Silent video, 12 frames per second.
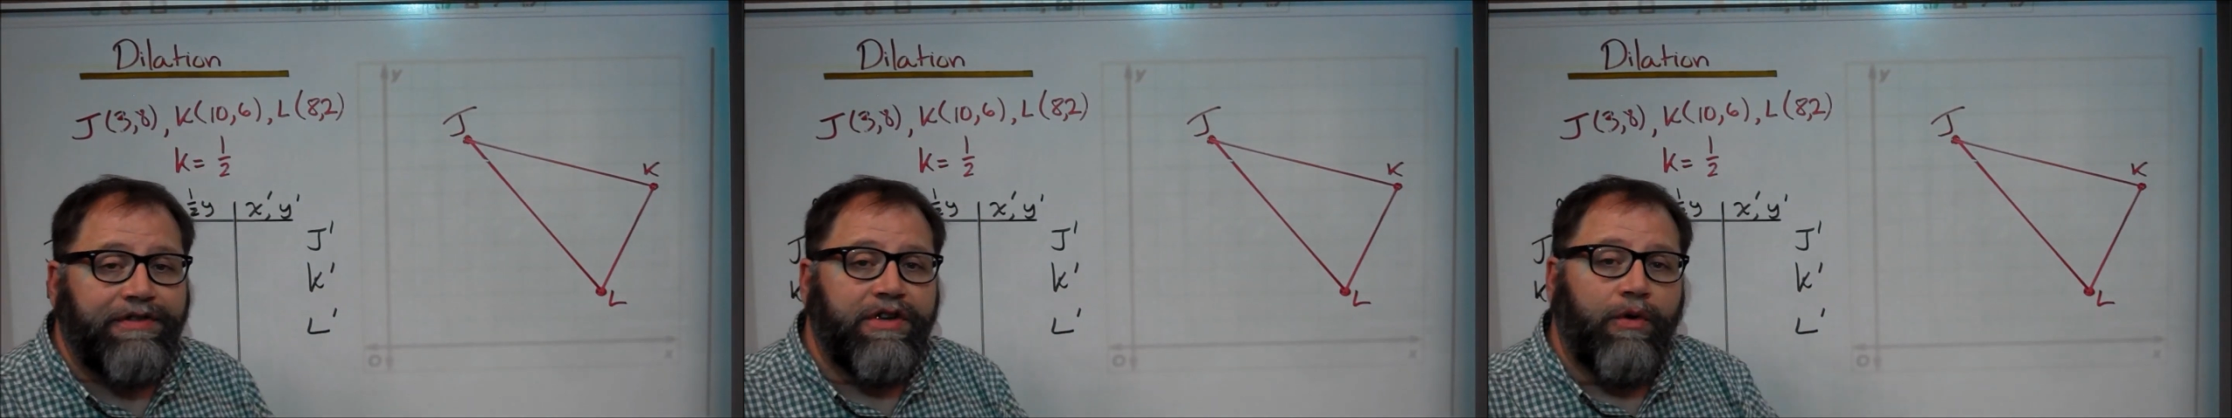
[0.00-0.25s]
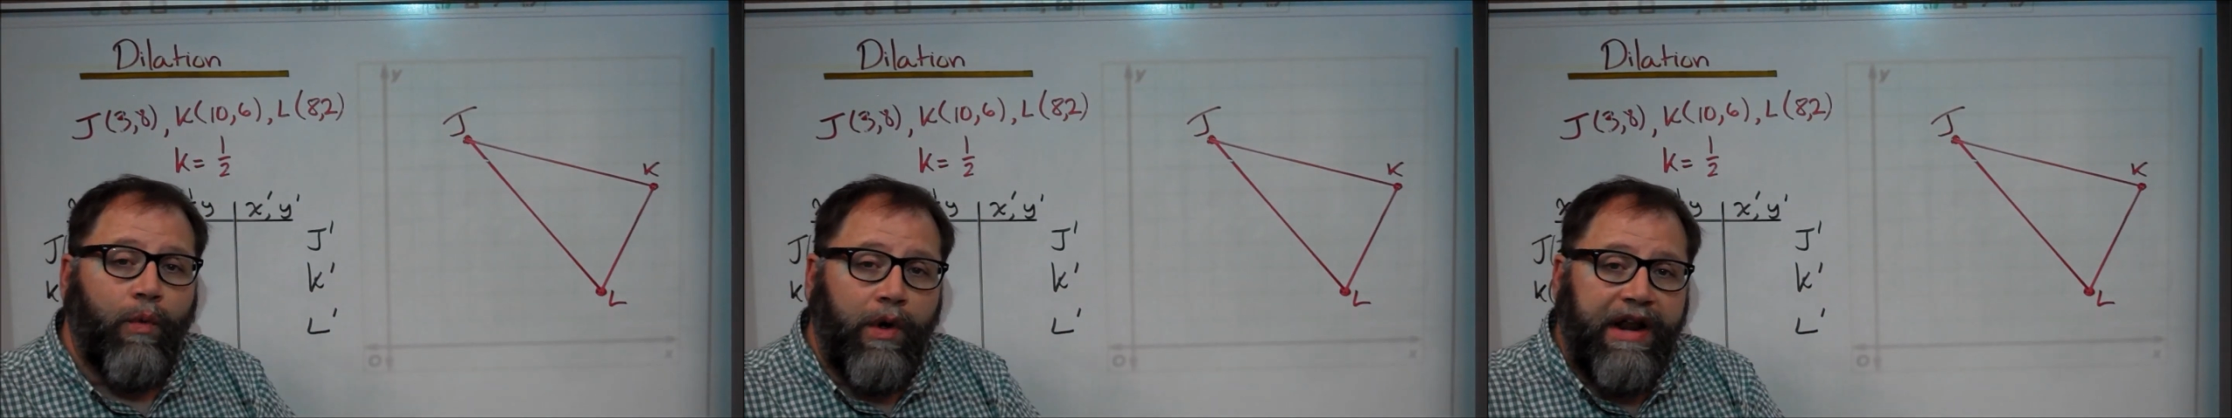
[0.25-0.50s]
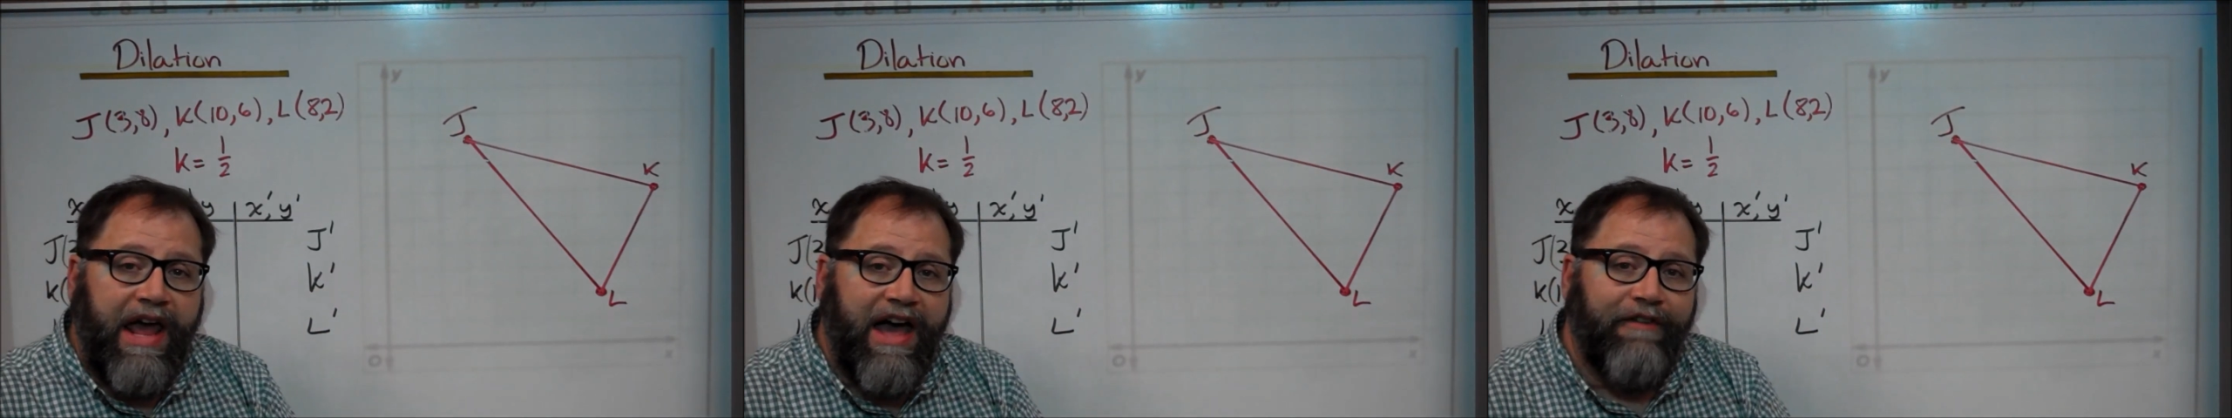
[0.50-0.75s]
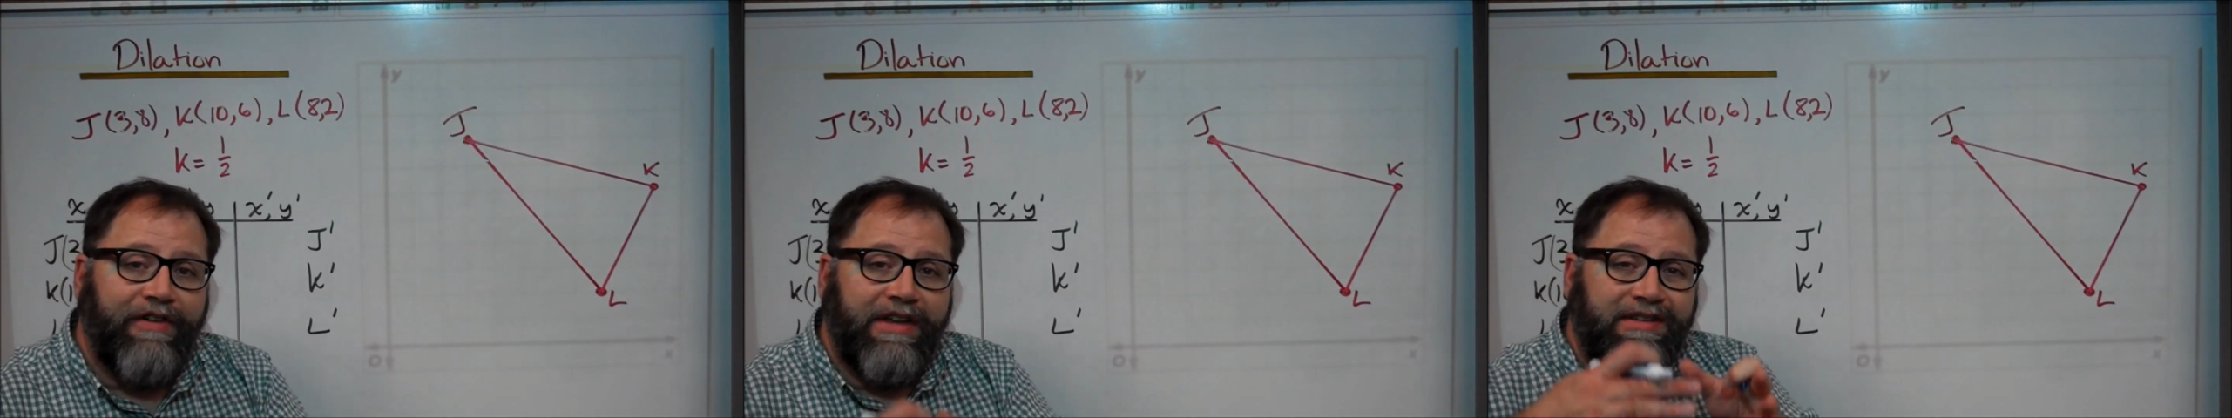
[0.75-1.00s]
So
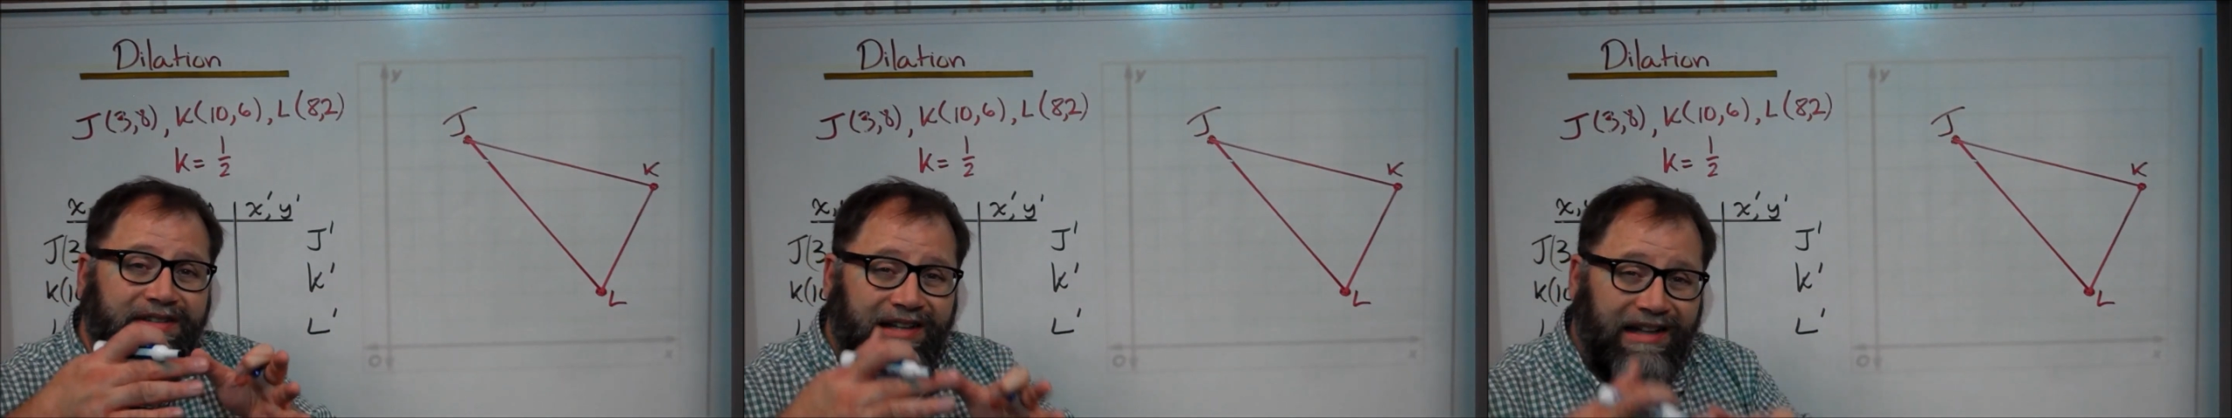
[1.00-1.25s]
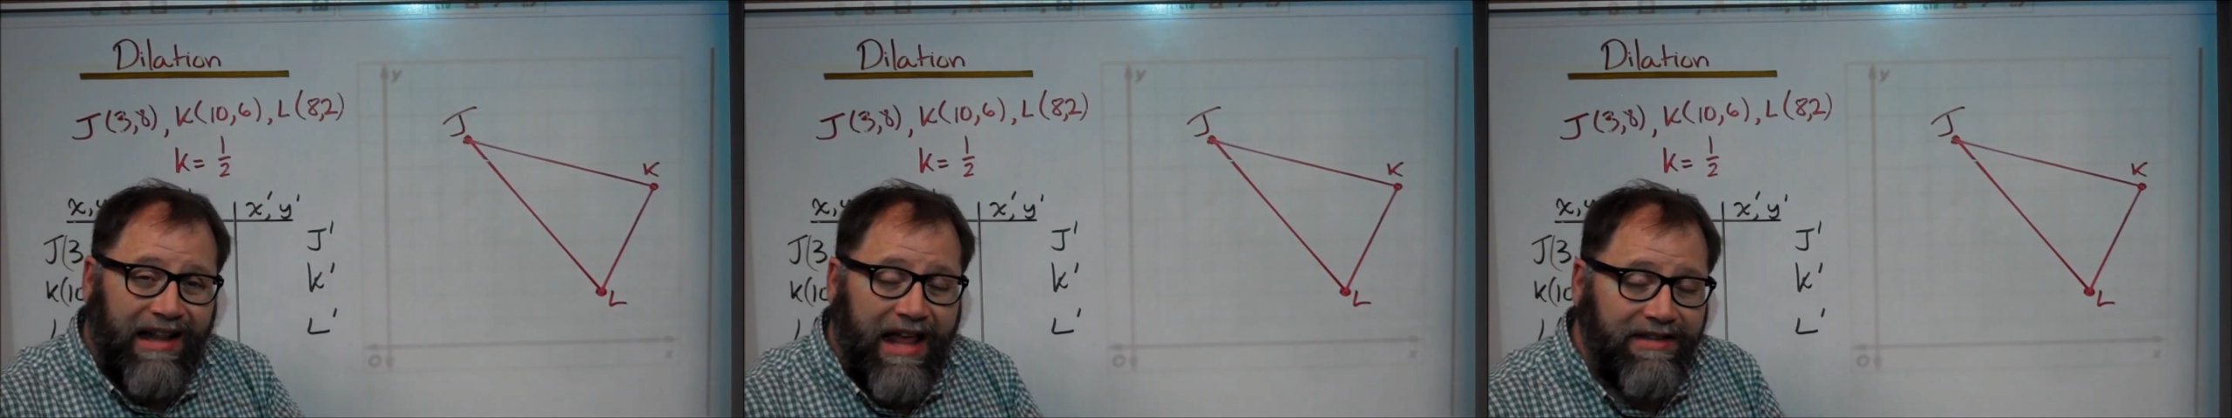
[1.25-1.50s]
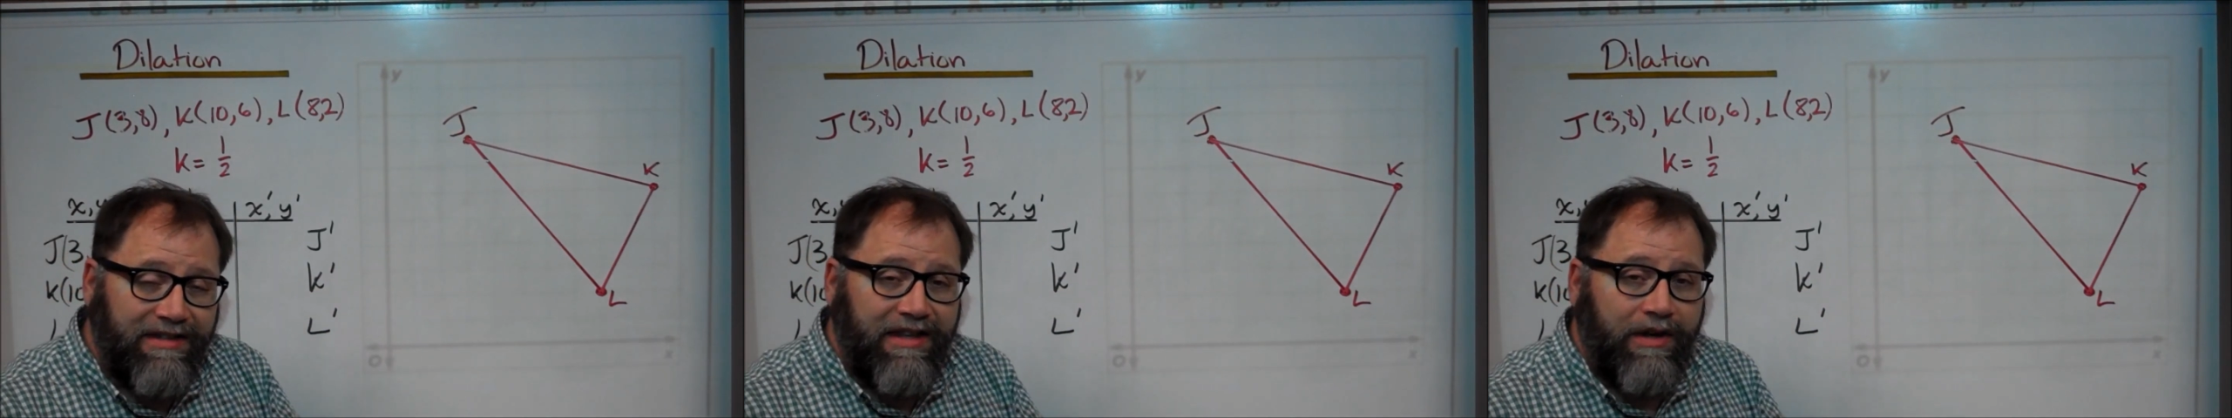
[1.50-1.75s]
1/2 is less